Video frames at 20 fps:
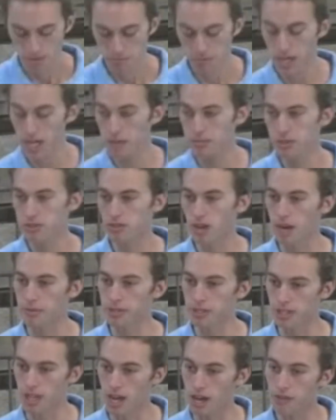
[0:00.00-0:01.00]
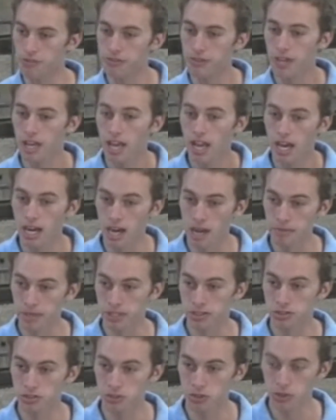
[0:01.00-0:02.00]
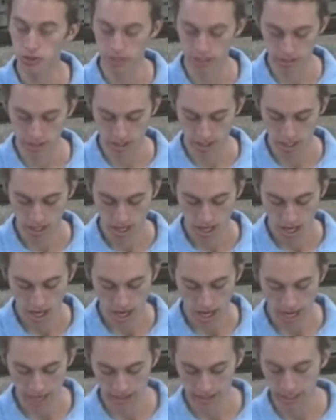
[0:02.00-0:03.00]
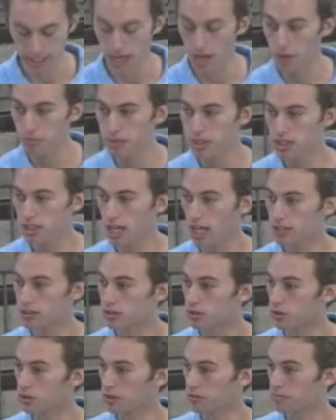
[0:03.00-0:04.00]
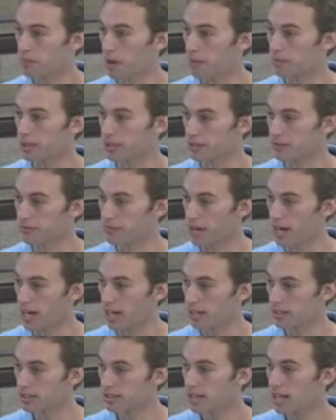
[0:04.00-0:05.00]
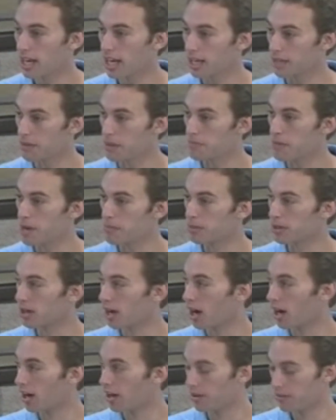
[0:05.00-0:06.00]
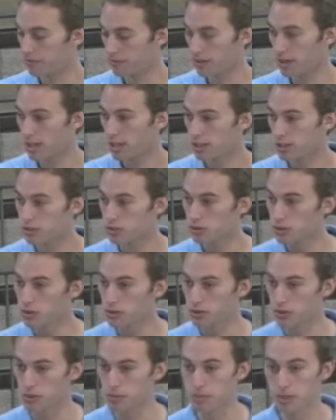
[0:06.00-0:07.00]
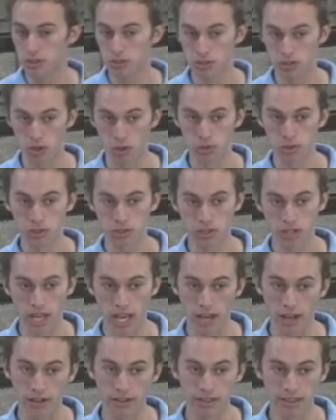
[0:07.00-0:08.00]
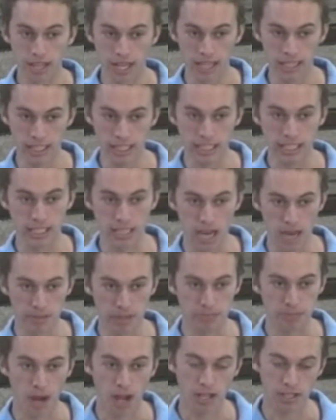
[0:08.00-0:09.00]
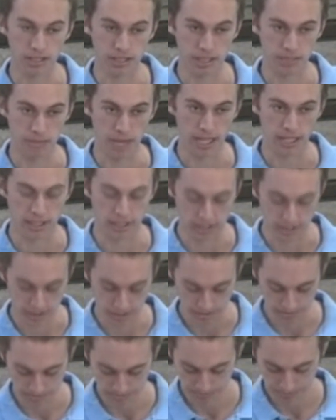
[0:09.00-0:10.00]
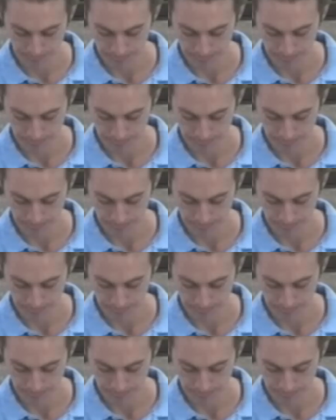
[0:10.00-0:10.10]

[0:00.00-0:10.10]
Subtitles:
My name is Robert Love, and I'm a student at the LBJ School of Public Affairs, and I'm a member of the student group Social, Health, and Economic Policymakers.